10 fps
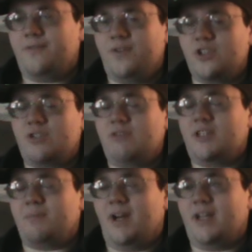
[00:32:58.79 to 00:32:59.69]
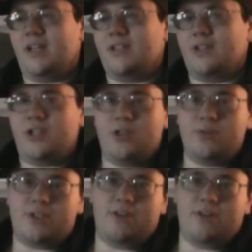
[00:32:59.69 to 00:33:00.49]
The first three Spy Kids are huge